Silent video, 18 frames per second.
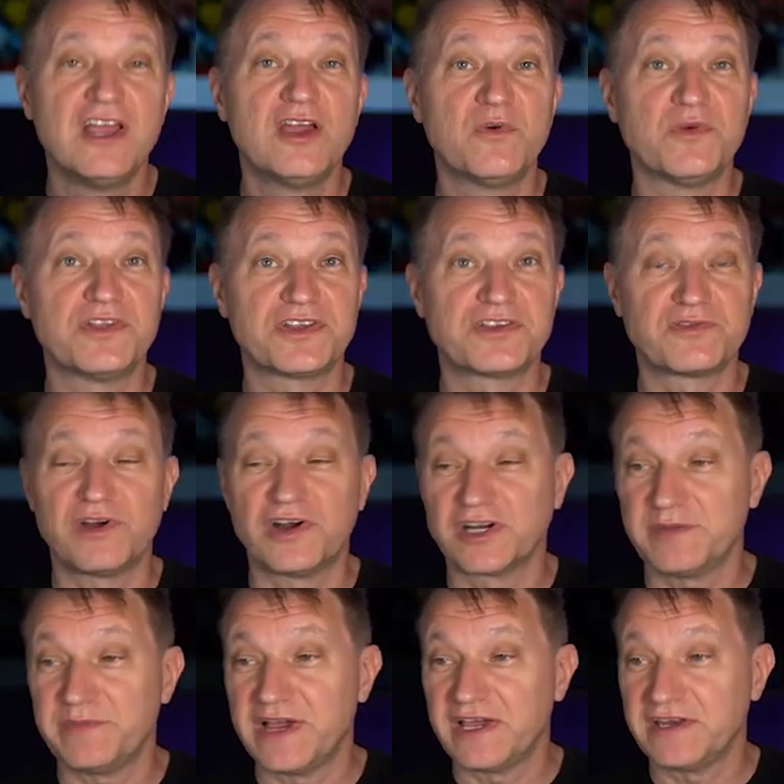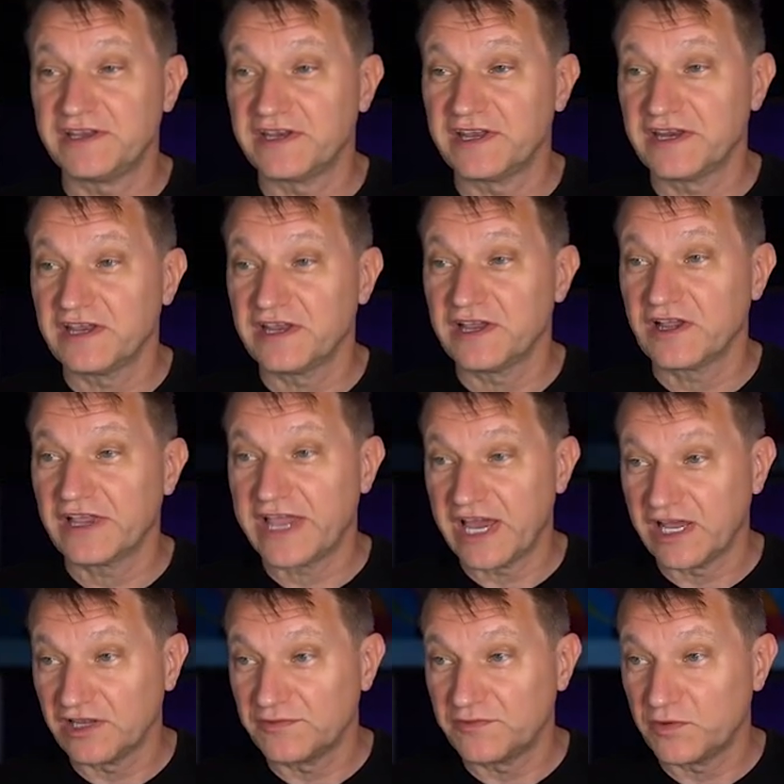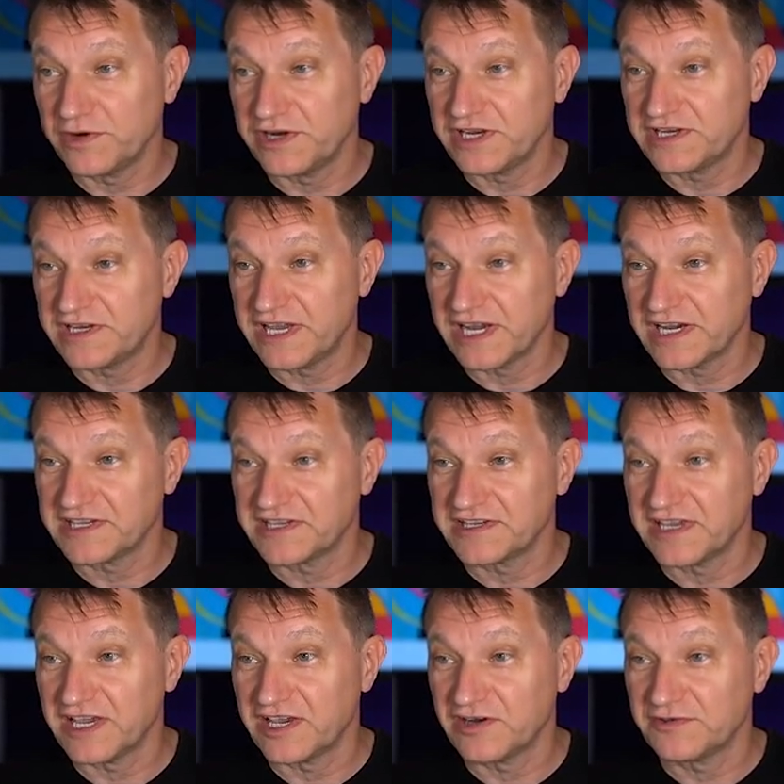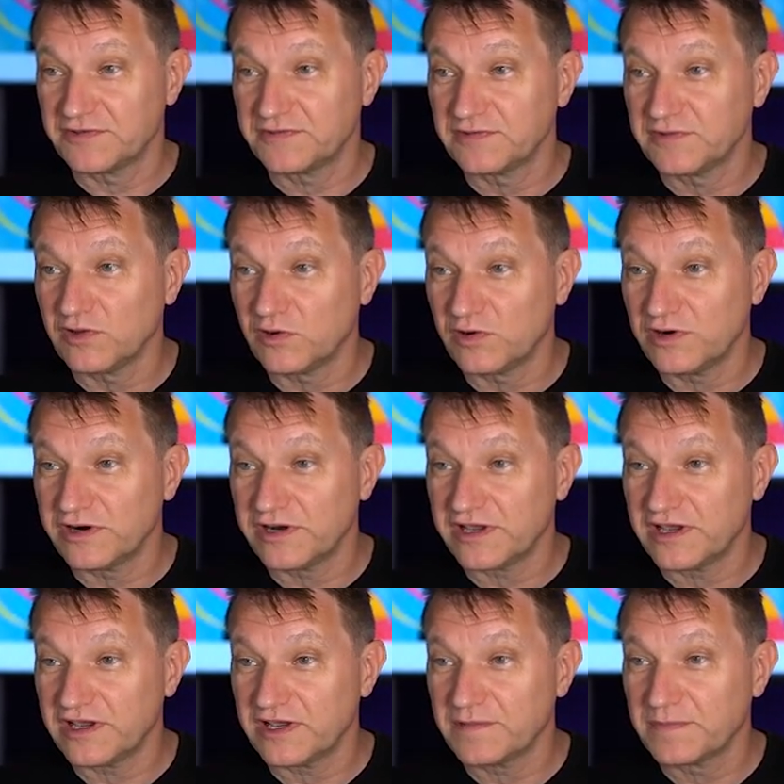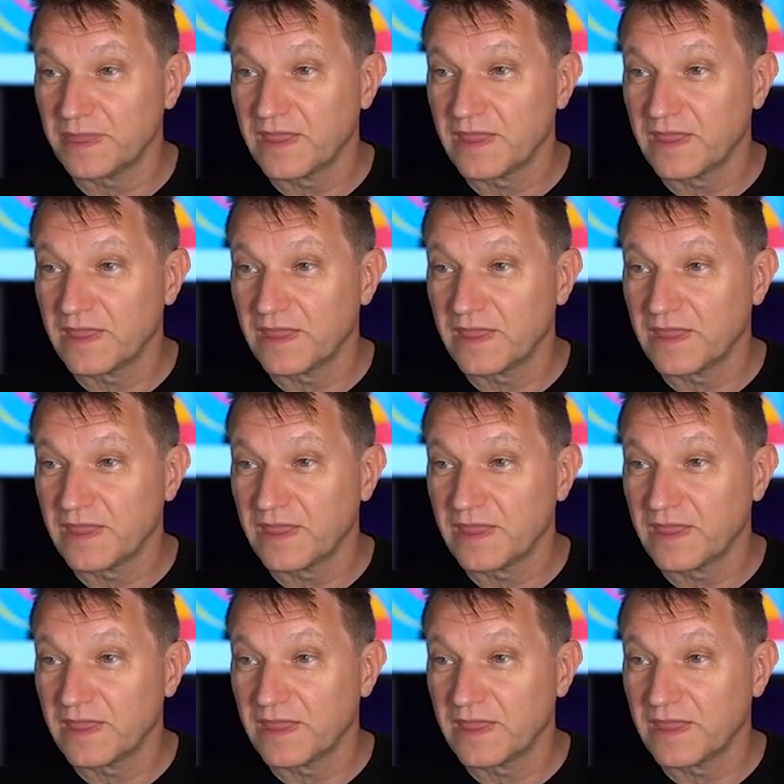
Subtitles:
with strong demand in California, Texas, and Florida.